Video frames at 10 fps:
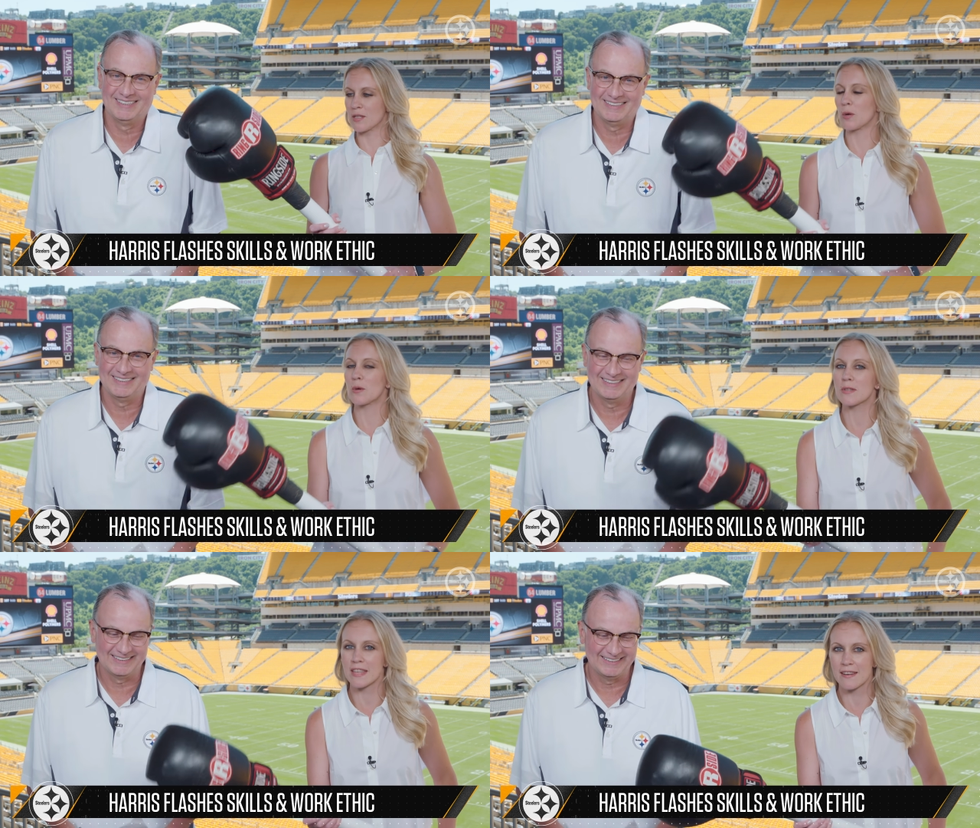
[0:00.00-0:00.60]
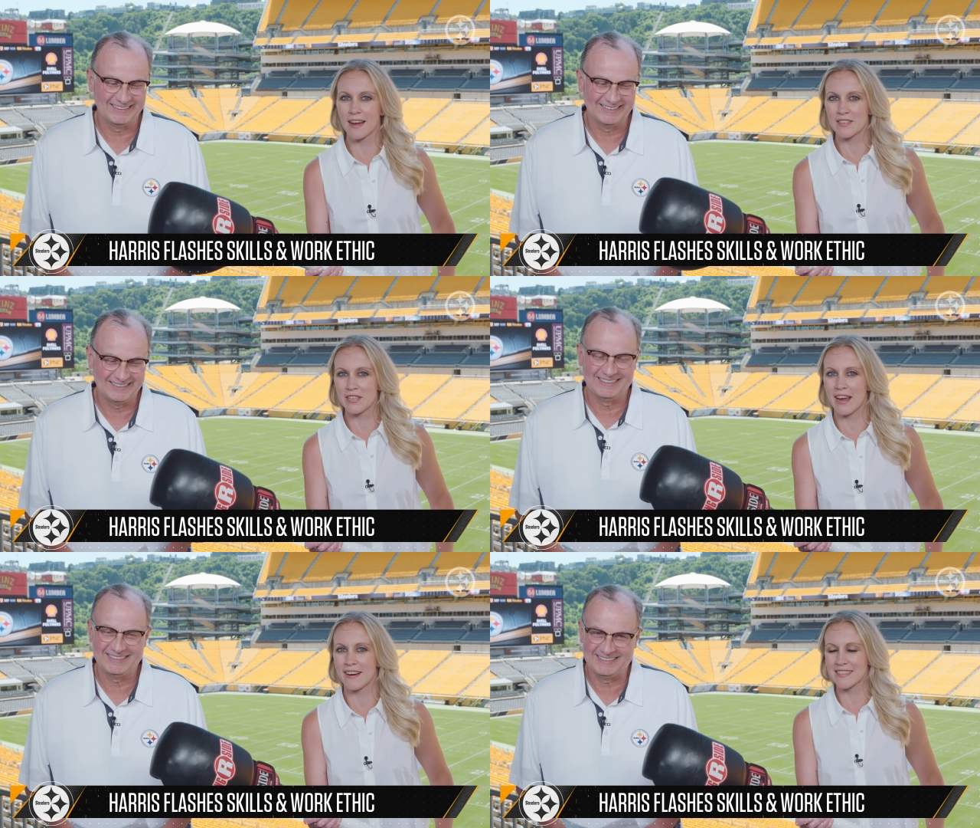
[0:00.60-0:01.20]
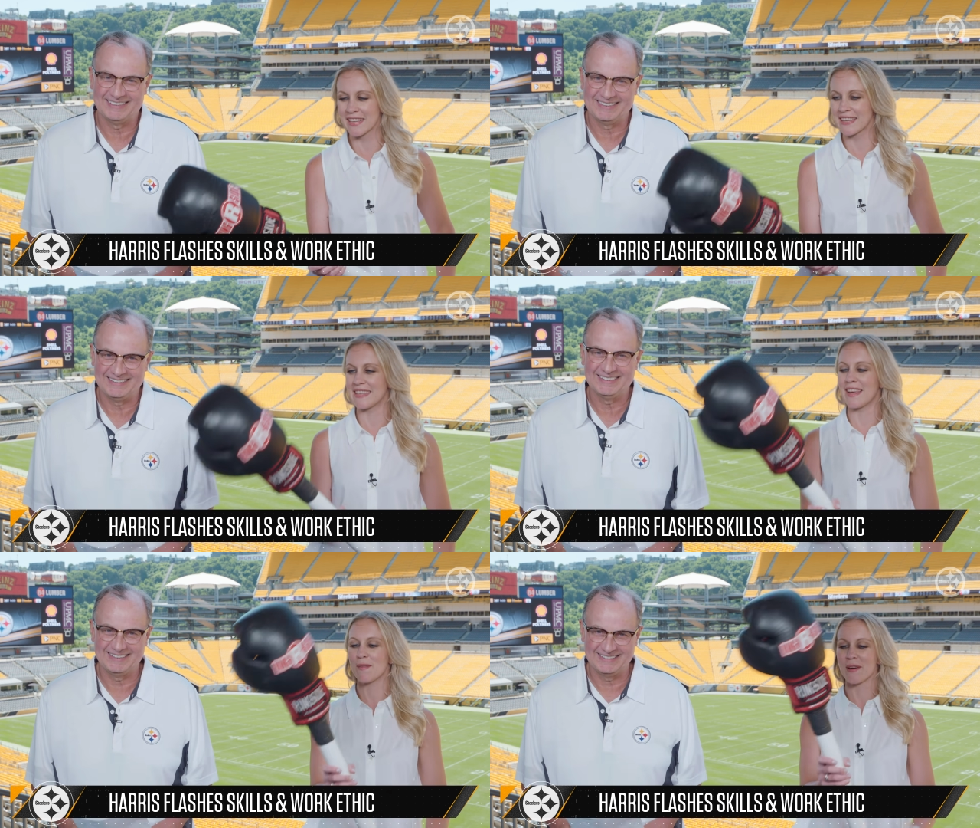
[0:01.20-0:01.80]
Speaker 1: tools that Najee Harris gets
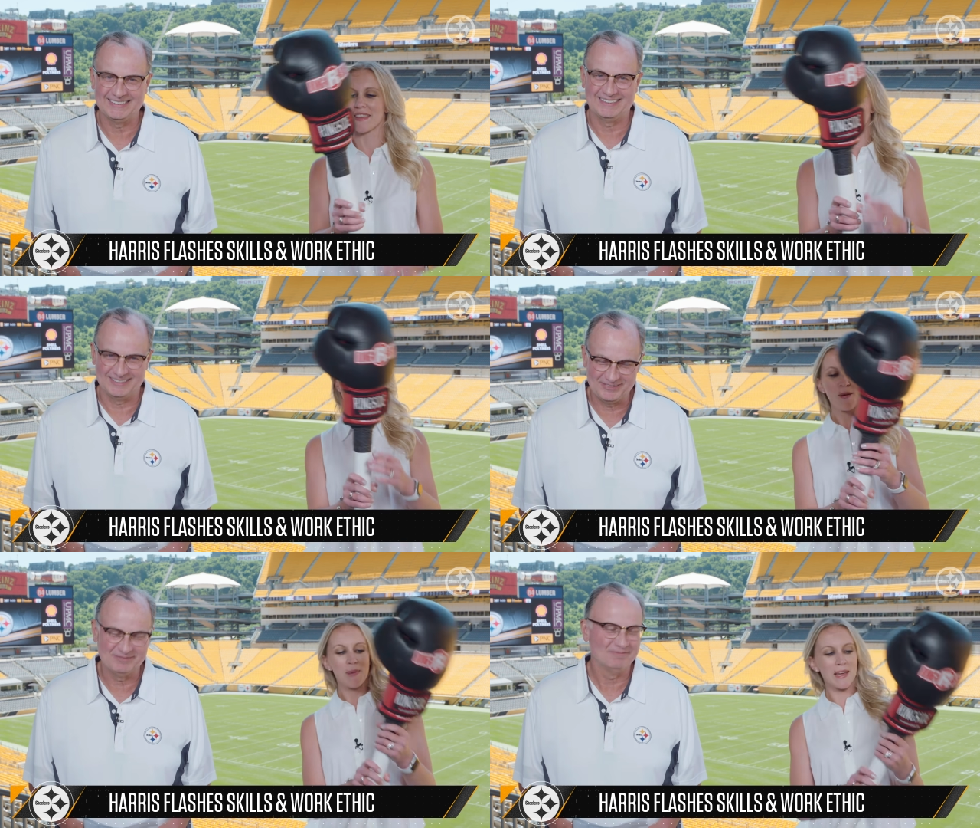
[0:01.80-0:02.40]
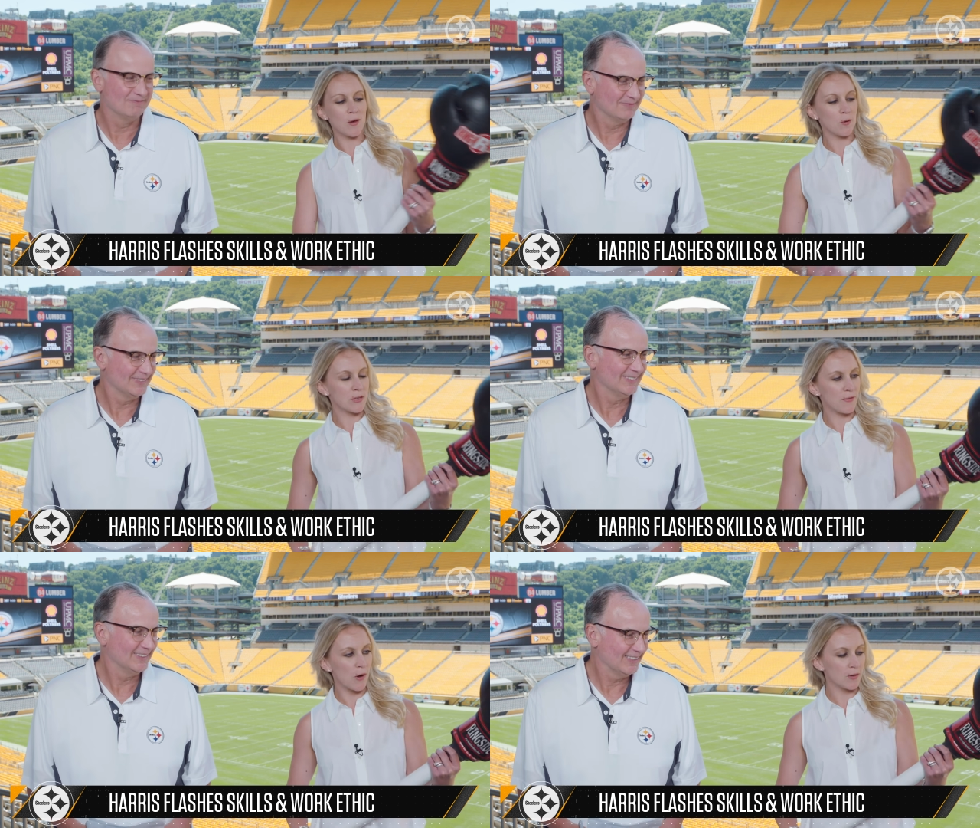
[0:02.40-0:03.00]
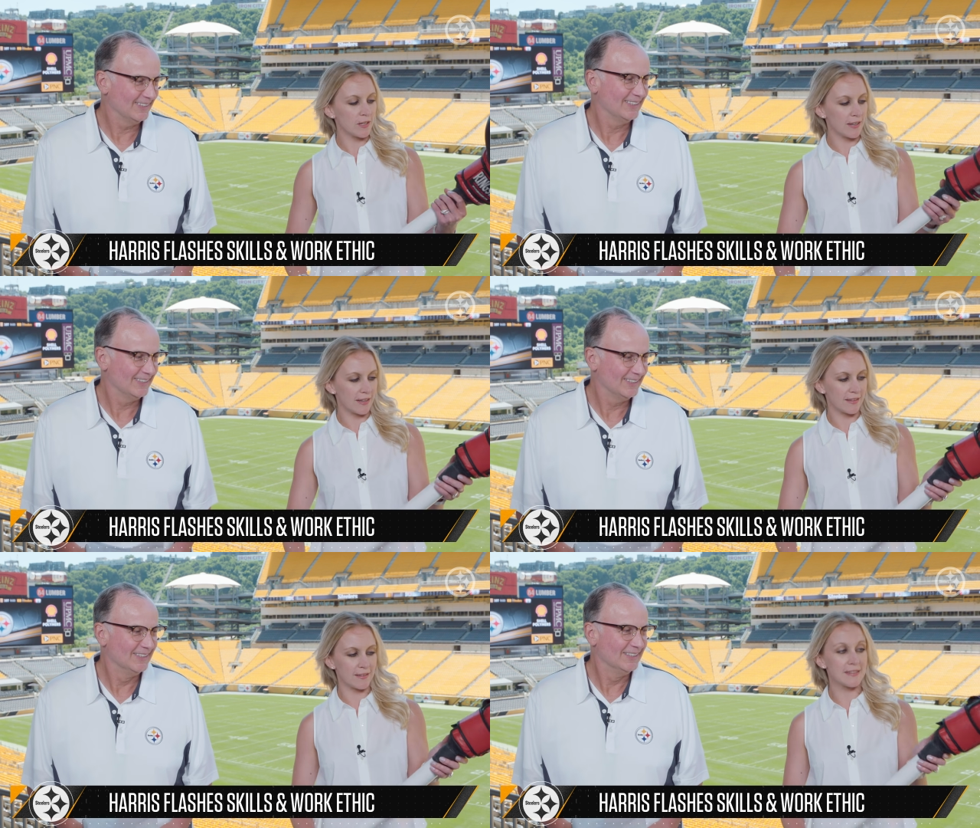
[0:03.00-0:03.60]
hit with by Coach Faulkner.
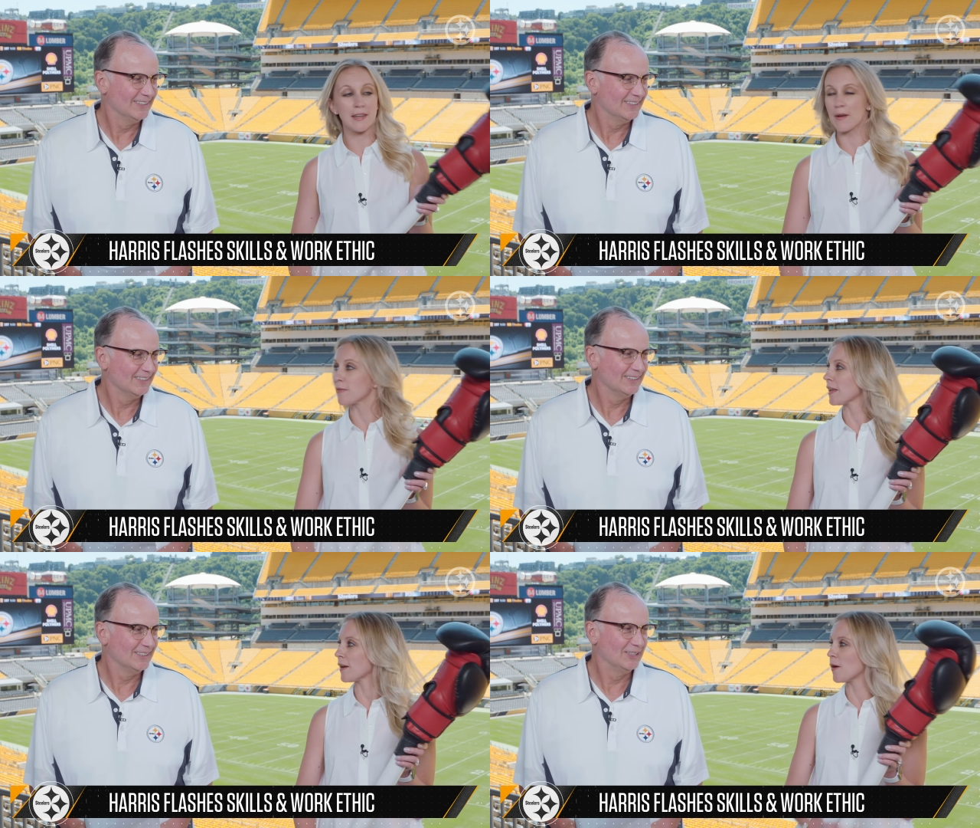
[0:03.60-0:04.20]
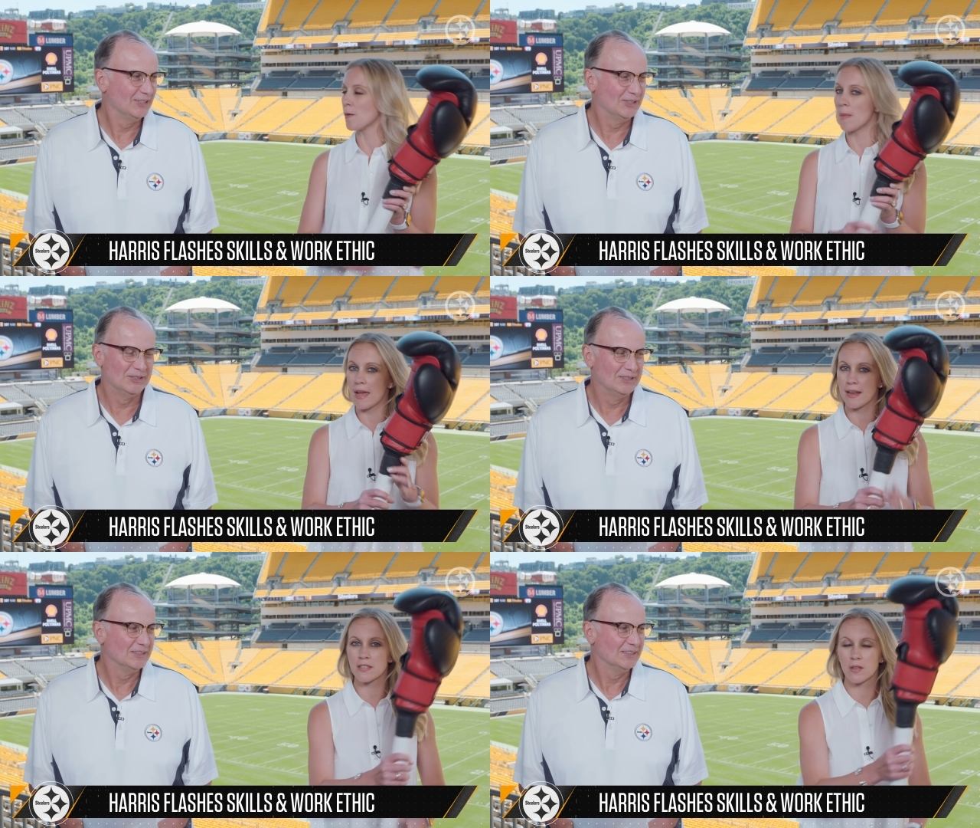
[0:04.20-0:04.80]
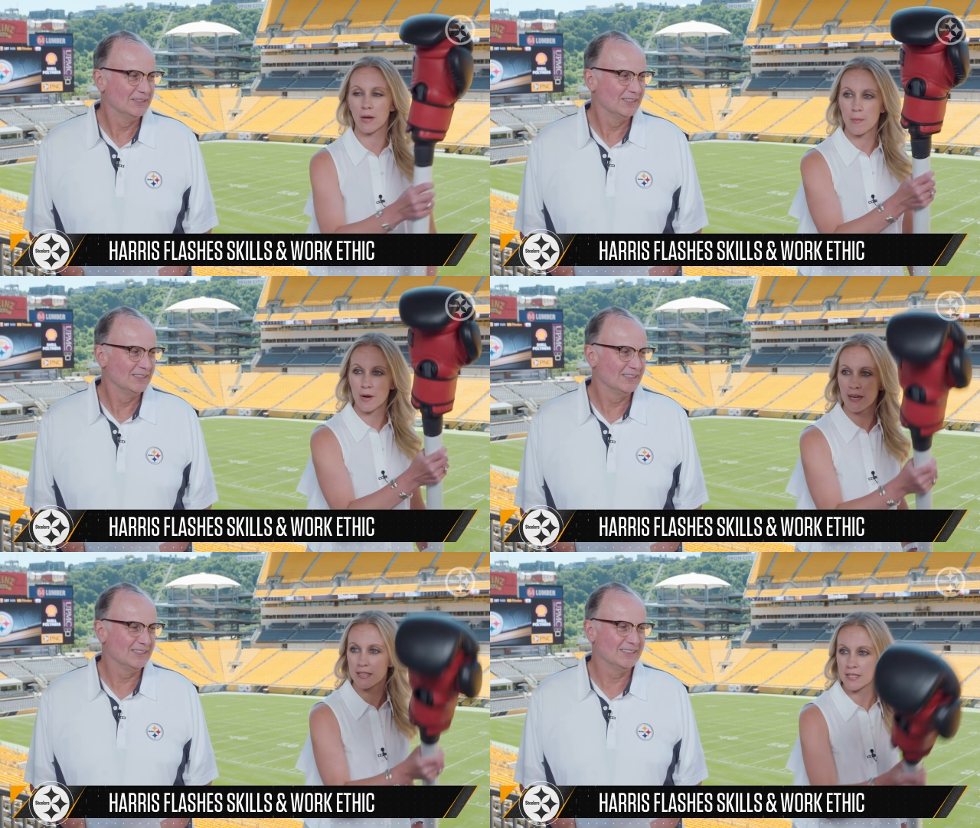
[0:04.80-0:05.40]
Uh, definitely homemade, so I
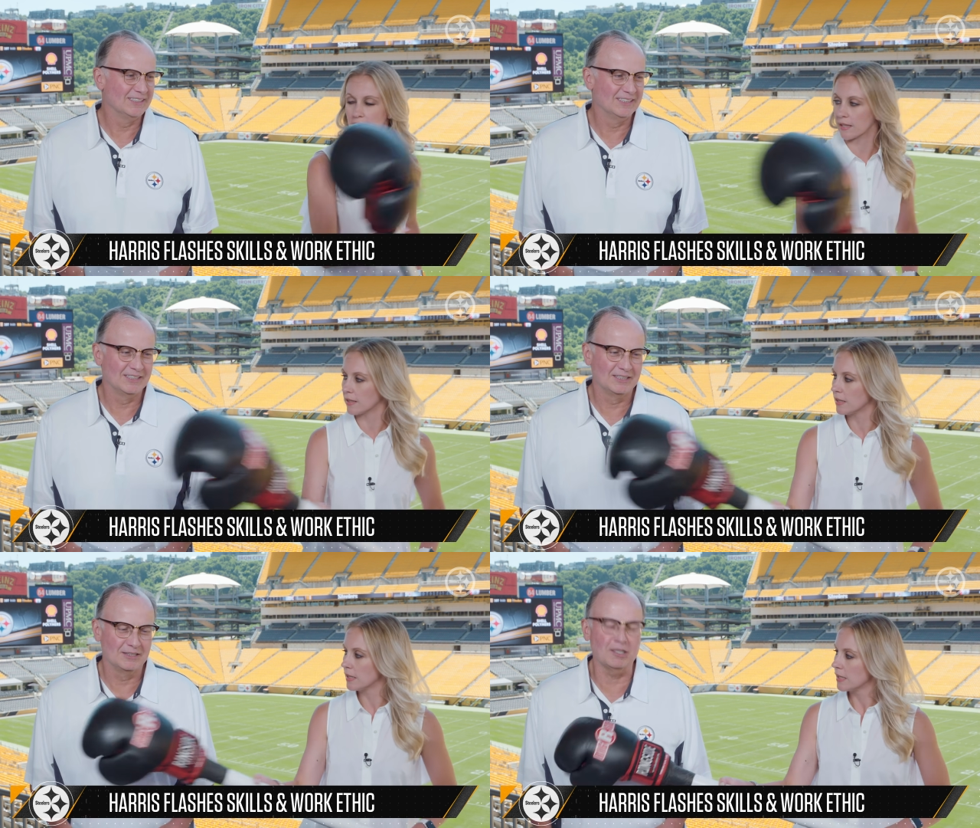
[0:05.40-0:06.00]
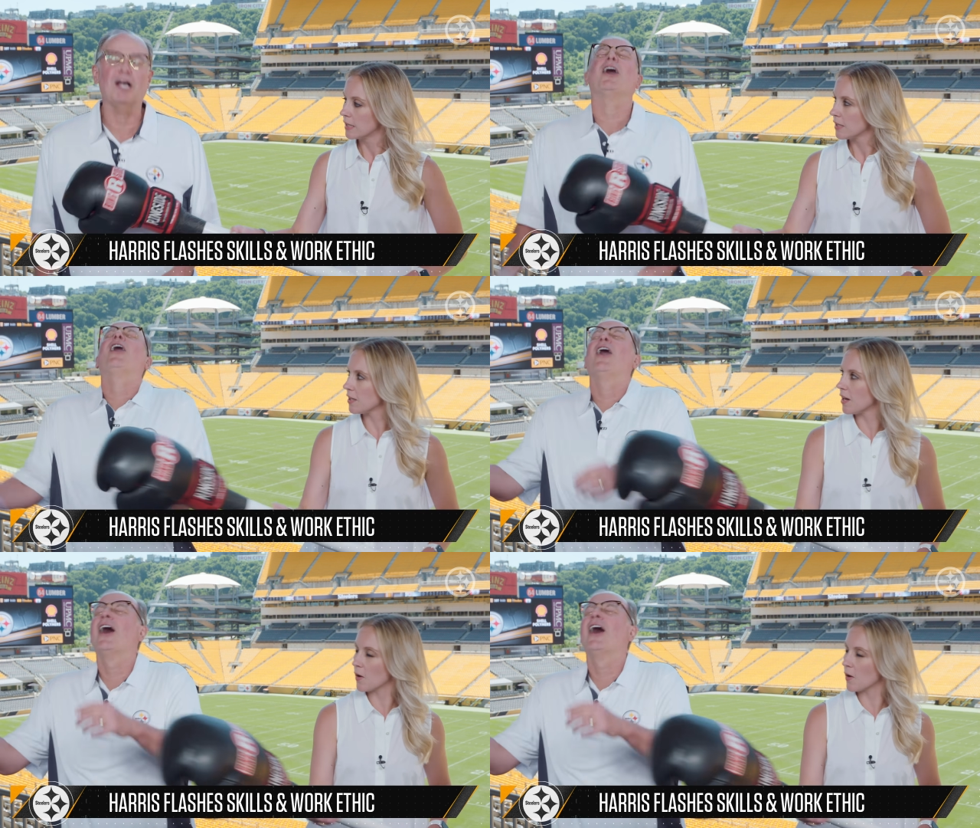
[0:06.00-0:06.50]
brought it to. Mm -hmm. Oh. you